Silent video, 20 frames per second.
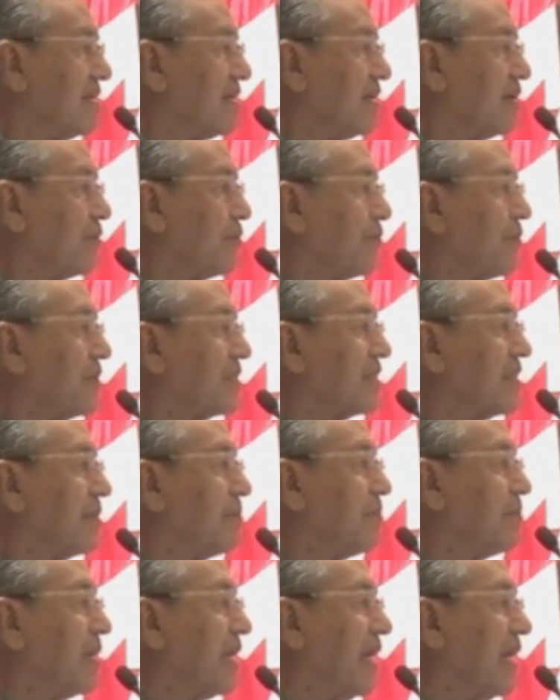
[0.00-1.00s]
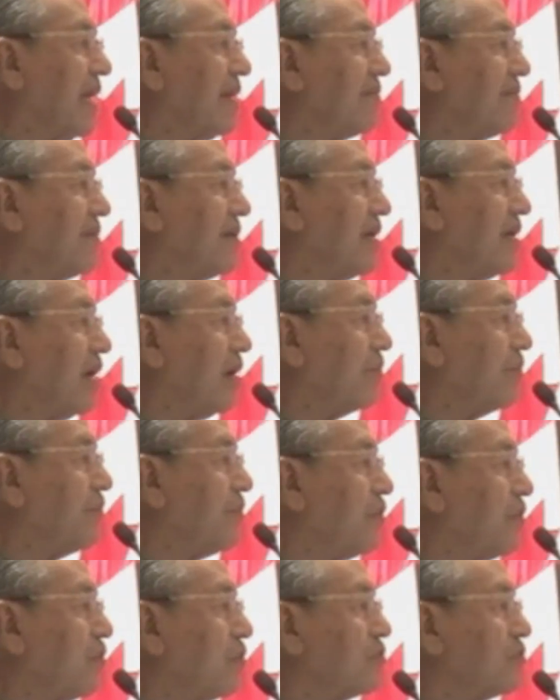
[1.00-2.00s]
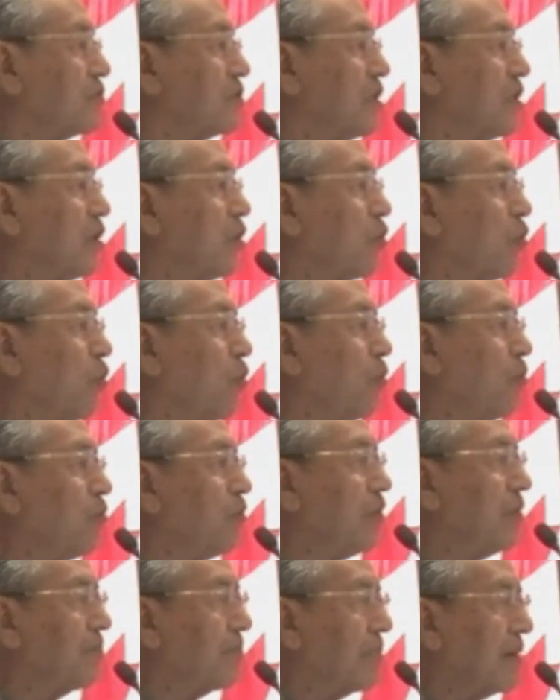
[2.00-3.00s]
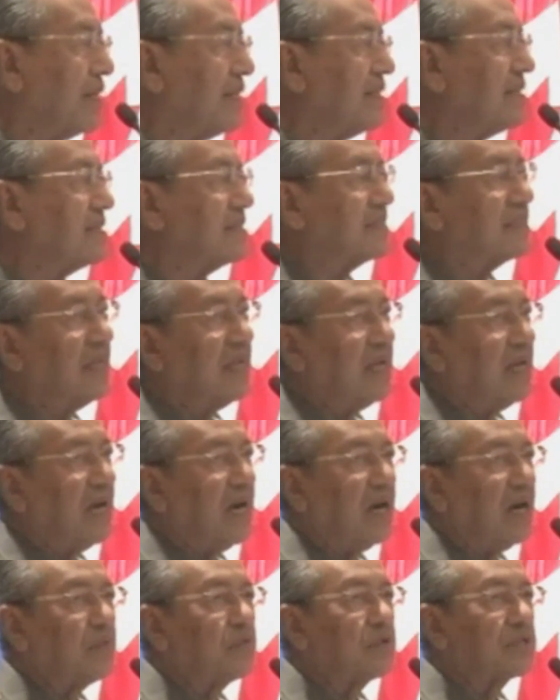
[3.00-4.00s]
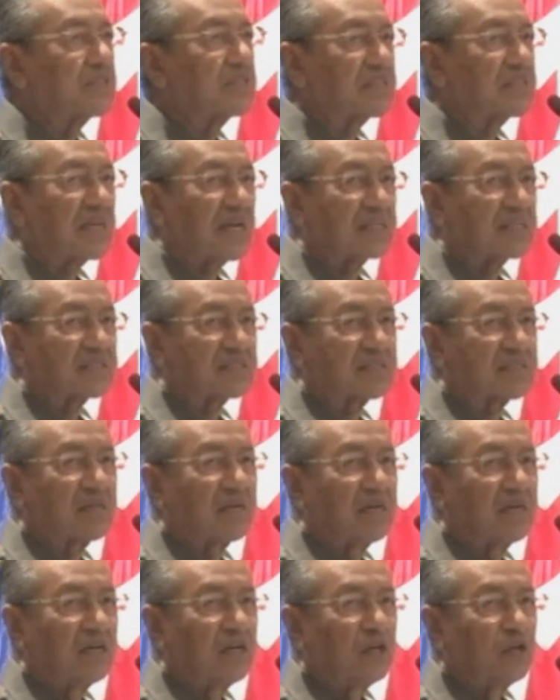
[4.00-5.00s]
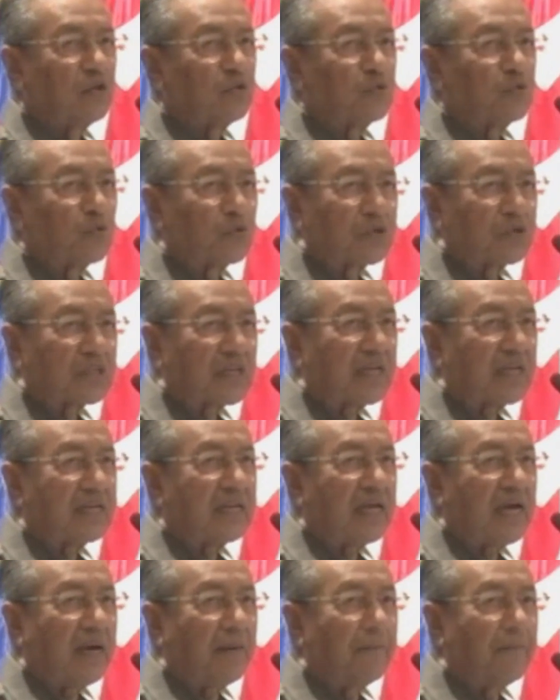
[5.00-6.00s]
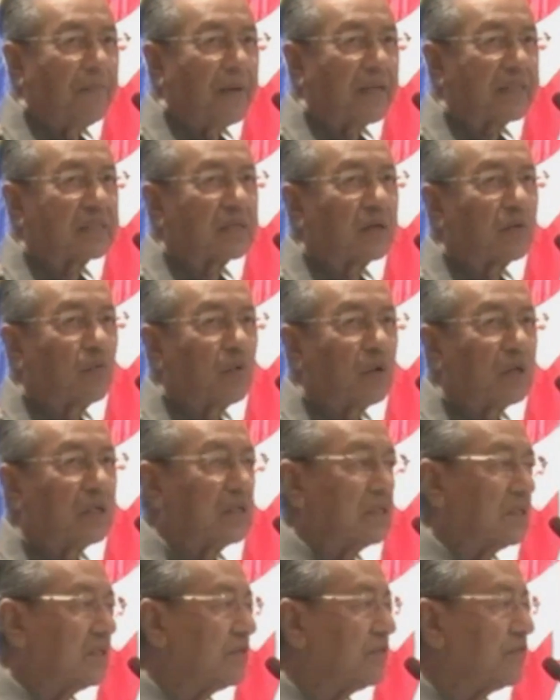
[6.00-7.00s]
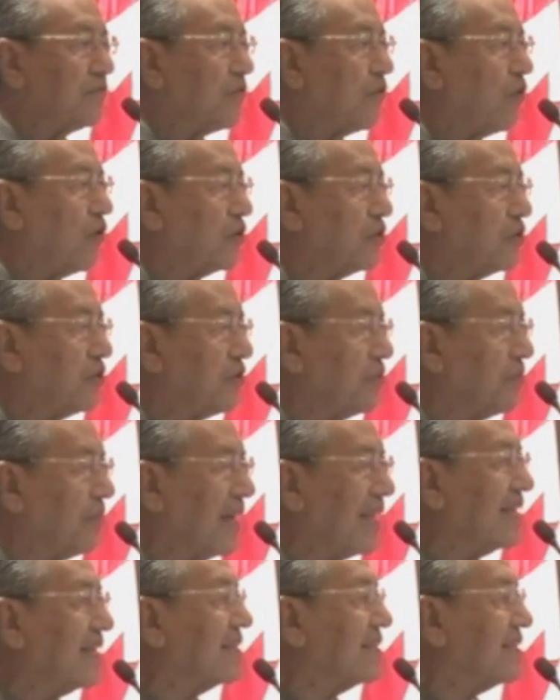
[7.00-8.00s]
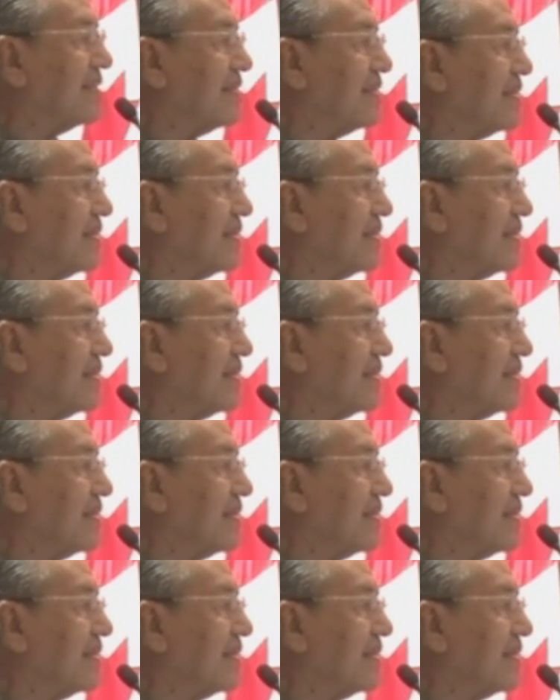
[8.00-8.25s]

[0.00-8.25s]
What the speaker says: with the behavior of those in whom we place our trust to create a better world for humanity.